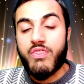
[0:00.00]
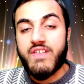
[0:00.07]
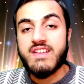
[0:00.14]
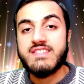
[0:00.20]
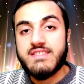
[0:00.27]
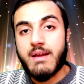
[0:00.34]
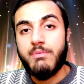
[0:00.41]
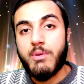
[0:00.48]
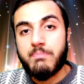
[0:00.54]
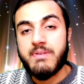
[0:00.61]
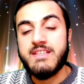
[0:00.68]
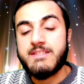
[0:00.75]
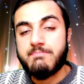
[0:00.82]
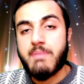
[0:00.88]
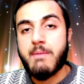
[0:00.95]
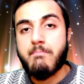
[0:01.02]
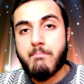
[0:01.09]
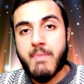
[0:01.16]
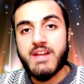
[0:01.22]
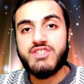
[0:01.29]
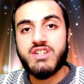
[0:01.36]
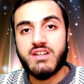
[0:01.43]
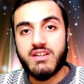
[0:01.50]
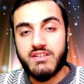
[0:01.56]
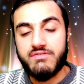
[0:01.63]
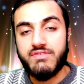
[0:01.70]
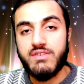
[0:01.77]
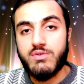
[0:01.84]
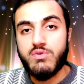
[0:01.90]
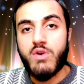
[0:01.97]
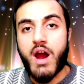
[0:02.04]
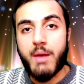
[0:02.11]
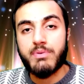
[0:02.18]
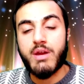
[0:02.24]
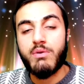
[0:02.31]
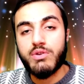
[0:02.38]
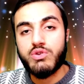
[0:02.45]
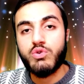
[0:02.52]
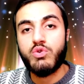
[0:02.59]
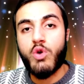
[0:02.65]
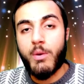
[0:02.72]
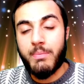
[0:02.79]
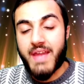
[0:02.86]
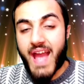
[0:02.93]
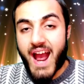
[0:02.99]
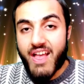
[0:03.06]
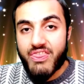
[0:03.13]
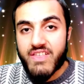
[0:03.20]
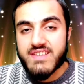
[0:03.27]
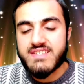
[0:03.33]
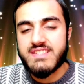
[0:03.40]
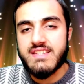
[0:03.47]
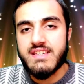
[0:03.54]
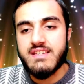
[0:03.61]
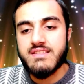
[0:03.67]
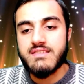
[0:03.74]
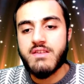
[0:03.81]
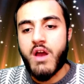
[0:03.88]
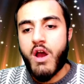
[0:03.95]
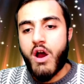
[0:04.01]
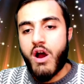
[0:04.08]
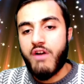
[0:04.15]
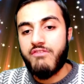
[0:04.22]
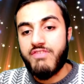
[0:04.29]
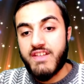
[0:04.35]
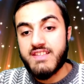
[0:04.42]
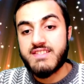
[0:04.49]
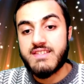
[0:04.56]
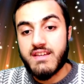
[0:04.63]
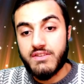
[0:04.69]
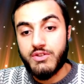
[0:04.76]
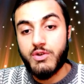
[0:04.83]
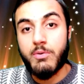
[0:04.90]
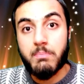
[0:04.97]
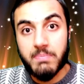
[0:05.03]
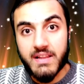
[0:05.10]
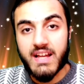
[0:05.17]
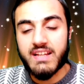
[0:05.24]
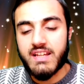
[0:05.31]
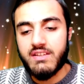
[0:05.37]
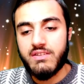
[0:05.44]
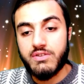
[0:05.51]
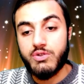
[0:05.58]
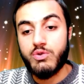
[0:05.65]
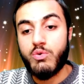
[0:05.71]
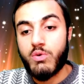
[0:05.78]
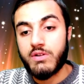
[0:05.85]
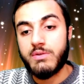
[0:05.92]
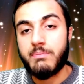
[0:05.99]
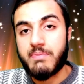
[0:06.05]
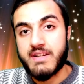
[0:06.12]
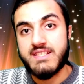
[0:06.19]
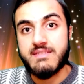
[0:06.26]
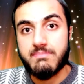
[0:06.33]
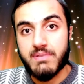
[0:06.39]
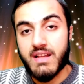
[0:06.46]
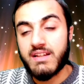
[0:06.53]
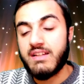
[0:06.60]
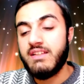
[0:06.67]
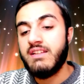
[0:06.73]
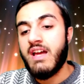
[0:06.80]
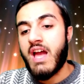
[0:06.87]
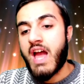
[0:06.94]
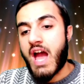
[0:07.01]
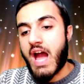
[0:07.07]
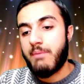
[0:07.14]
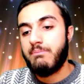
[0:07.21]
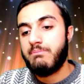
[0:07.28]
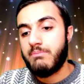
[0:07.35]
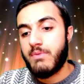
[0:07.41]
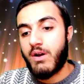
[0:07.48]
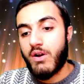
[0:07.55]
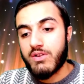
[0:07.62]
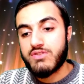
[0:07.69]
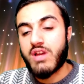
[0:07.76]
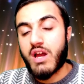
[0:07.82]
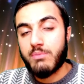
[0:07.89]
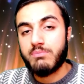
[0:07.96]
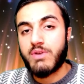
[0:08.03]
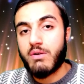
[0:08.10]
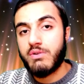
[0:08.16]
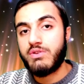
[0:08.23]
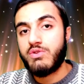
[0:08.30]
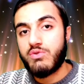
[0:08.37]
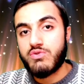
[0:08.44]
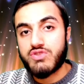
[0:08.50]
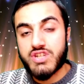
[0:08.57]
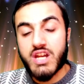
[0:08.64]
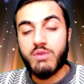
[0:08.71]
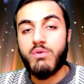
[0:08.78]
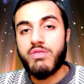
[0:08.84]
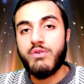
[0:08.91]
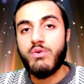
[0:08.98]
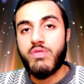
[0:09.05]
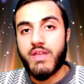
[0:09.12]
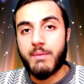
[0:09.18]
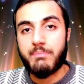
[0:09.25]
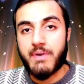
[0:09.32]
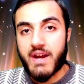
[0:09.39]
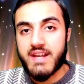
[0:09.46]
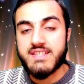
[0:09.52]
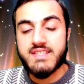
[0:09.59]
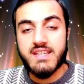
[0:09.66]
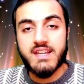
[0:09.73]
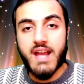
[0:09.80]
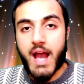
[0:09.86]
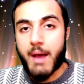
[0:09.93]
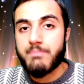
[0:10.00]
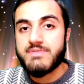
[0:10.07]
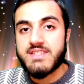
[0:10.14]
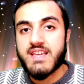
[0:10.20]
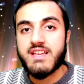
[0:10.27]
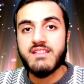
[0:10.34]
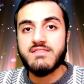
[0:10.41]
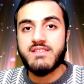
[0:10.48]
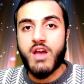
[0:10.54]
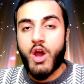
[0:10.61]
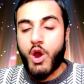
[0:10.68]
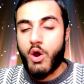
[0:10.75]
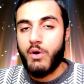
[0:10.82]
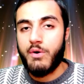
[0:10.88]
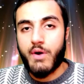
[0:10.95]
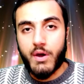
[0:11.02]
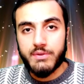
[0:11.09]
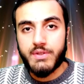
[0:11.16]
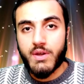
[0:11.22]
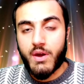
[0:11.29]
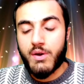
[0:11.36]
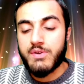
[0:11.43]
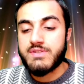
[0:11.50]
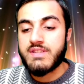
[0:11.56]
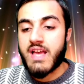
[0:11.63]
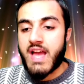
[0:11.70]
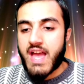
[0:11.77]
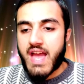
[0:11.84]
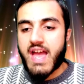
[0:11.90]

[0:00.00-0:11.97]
on this WP Spin Magic review, I'm going to go behind the scenes of this new plugin, new WordPress plugin. I'm also I'm going to share with you the pricing, upsells or OTOs